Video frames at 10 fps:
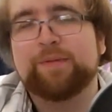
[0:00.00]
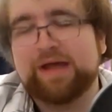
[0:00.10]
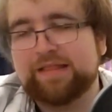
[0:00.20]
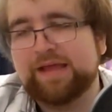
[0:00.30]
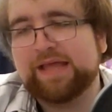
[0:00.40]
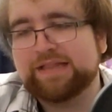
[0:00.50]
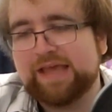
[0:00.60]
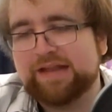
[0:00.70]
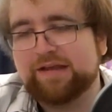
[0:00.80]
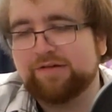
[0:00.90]
I like at
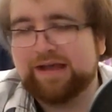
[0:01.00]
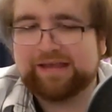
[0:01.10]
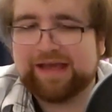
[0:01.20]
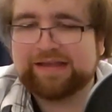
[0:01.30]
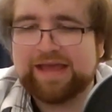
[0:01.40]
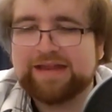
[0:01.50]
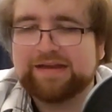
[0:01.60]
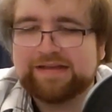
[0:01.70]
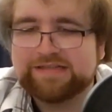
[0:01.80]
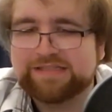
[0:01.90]
the end, you know,
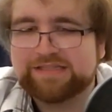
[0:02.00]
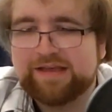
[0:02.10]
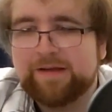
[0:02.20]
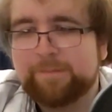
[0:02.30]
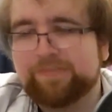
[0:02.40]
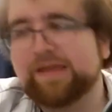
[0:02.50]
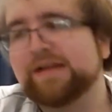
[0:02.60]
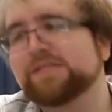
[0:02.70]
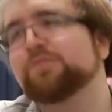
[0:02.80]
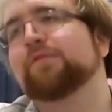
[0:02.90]
again, it is
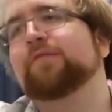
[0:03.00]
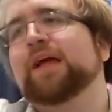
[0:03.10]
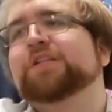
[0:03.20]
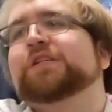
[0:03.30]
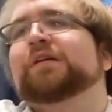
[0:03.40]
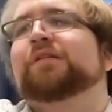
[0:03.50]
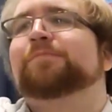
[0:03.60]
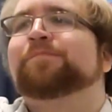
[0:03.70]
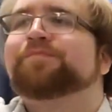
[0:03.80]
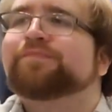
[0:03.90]
a
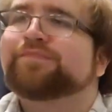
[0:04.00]
reflection